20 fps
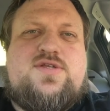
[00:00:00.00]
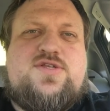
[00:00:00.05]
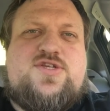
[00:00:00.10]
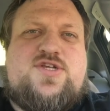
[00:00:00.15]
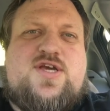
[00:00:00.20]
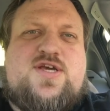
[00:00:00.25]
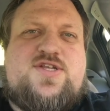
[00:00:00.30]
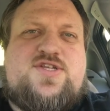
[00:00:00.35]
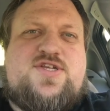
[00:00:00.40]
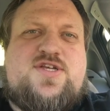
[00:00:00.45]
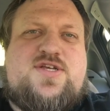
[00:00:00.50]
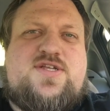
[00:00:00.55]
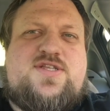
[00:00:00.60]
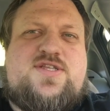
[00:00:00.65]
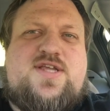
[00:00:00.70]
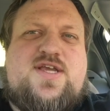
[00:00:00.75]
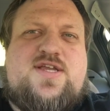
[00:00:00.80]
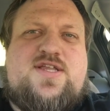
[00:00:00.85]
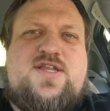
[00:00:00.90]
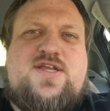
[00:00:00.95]
Cha-Cha
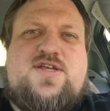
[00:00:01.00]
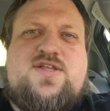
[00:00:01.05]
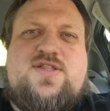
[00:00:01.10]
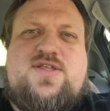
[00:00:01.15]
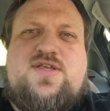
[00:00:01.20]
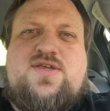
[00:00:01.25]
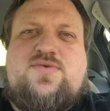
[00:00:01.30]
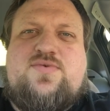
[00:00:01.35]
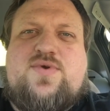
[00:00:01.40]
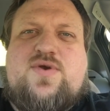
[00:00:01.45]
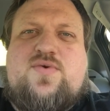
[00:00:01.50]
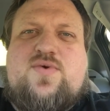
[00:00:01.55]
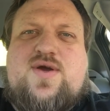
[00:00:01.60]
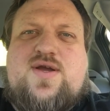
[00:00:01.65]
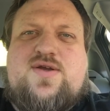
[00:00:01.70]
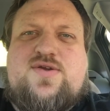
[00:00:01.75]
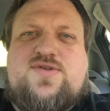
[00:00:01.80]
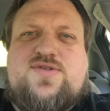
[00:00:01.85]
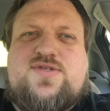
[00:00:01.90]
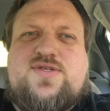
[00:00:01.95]
technically
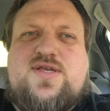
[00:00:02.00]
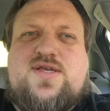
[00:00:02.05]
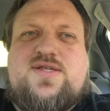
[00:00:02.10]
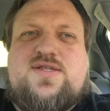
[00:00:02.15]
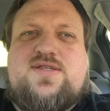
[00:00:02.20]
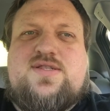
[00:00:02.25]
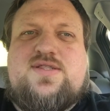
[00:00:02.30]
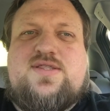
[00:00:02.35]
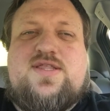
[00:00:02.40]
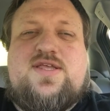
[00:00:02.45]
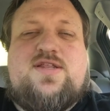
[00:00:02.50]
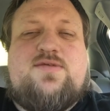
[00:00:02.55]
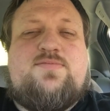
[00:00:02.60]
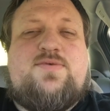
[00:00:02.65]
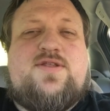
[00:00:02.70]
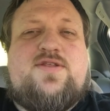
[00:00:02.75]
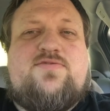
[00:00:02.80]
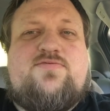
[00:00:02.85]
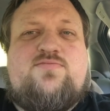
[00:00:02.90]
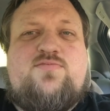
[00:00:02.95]
requires a little
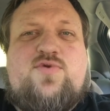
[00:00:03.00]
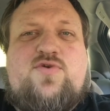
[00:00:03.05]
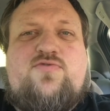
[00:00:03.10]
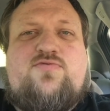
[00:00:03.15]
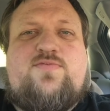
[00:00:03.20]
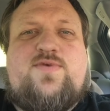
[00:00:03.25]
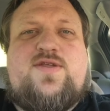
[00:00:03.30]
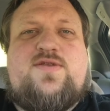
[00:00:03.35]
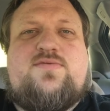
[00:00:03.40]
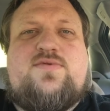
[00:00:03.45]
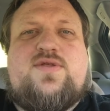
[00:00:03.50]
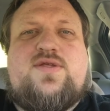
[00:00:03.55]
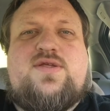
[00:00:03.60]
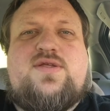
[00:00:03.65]
bit of movement